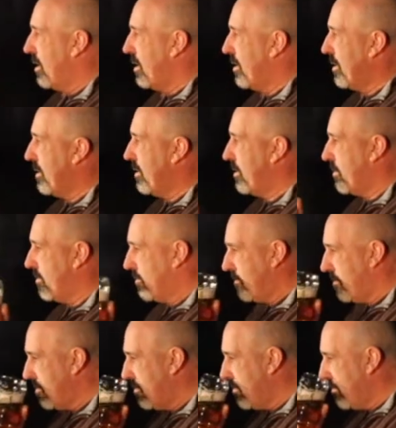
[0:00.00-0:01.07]

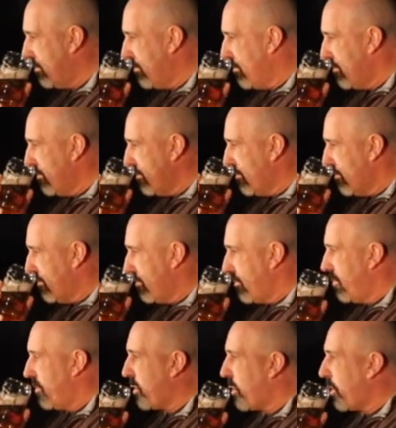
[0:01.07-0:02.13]

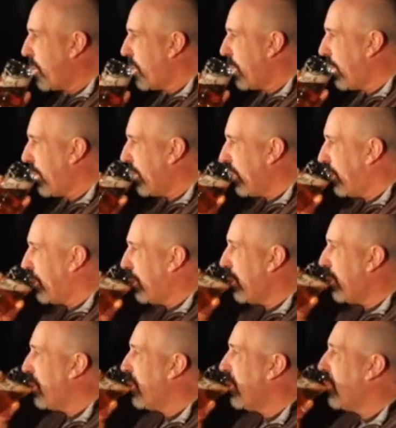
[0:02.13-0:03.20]

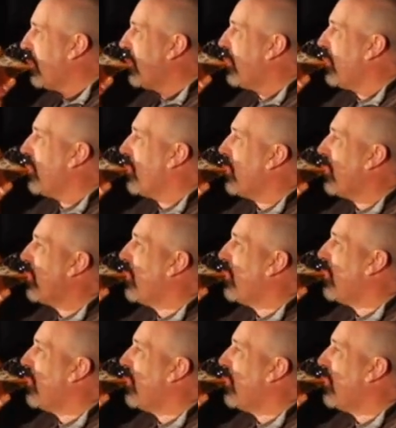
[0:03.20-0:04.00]
The person shown says nothing.